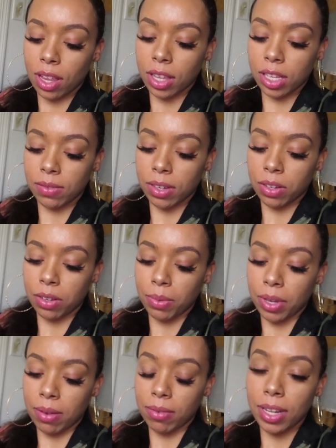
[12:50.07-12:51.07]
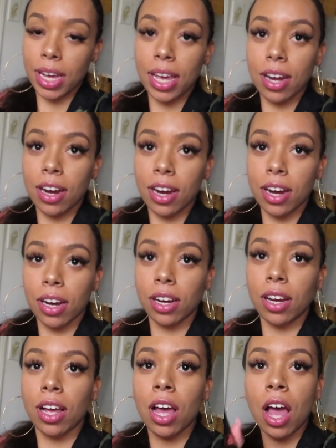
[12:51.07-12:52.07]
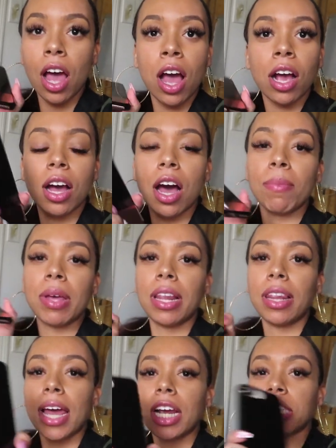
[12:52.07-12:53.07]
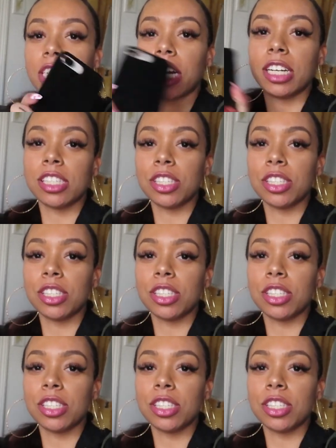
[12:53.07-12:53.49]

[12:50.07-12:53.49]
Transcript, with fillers: This video will be up later. Comment, like, share, and